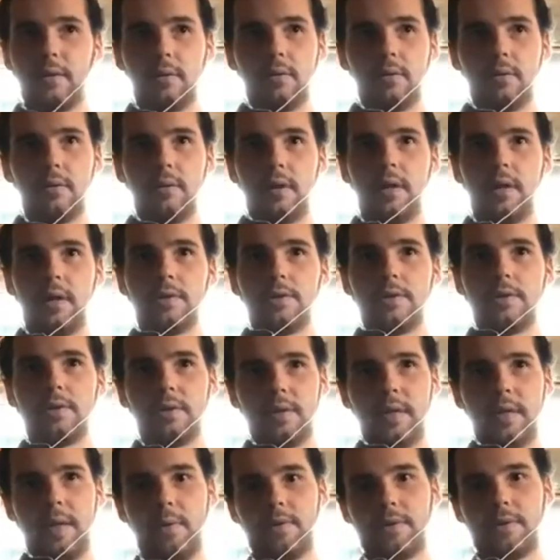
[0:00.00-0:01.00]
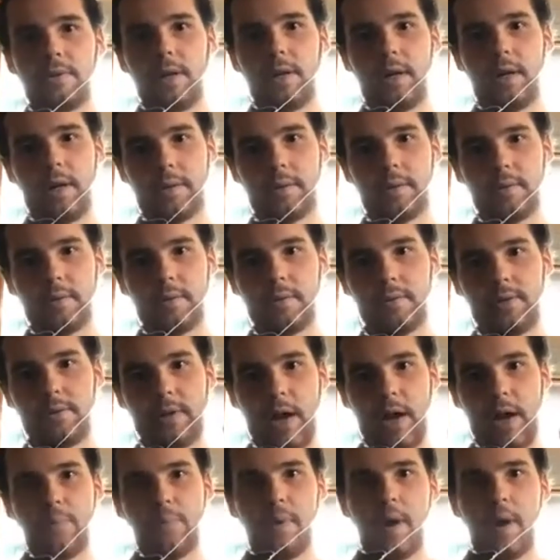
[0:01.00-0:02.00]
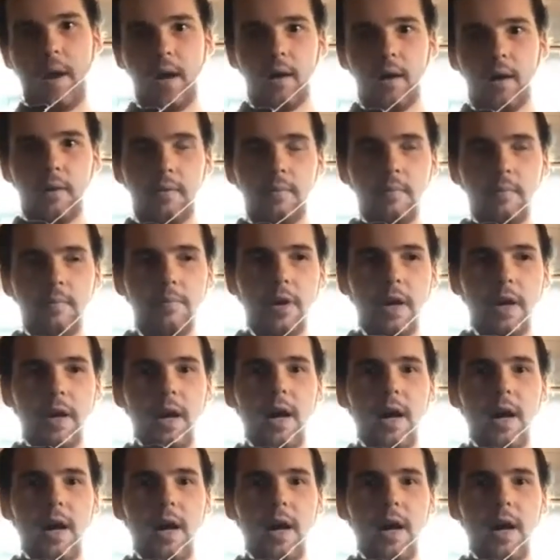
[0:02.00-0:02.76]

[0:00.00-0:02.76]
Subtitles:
because he was a southpaw. But